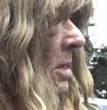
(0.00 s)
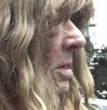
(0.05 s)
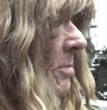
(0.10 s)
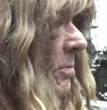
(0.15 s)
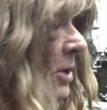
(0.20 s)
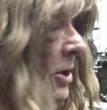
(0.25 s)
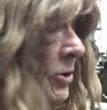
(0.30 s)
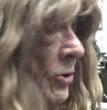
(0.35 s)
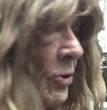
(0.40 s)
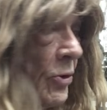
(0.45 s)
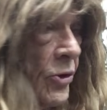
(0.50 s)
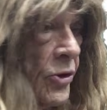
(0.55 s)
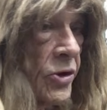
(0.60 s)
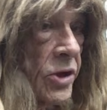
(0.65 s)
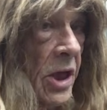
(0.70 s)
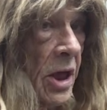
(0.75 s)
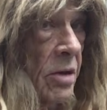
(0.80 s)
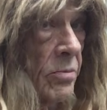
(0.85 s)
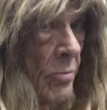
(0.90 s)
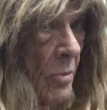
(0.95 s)
But I know you
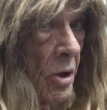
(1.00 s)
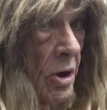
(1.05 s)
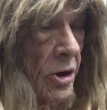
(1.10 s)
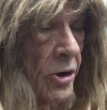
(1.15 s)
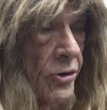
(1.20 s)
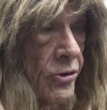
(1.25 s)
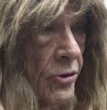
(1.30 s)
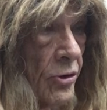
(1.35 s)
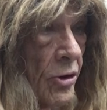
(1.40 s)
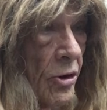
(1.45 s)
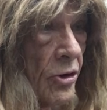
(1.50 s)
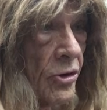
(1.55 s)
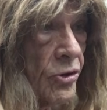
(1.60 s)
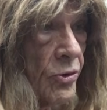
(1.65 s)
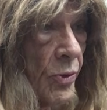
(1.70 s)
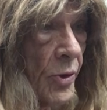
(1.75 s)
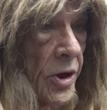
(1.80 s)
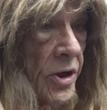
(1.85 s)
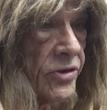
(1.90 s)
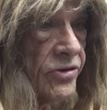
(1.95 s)
can monitor
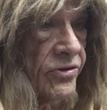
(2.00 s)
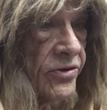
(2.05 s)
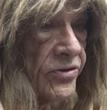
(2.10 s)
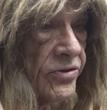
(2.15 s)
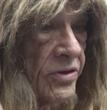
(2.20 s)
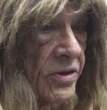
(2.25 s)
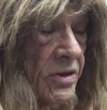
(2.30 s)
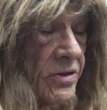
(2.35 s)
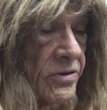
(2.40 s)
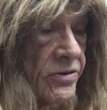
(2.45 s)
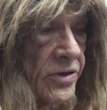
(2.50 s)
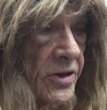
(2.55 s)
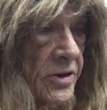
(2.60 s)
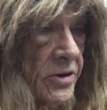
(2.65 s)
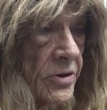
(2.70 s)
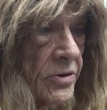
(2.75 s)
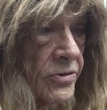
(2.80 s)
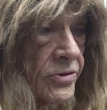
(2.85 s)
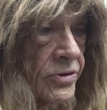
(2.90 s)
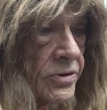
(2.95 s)
earthquake
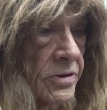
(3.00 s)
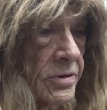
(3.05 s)
signals.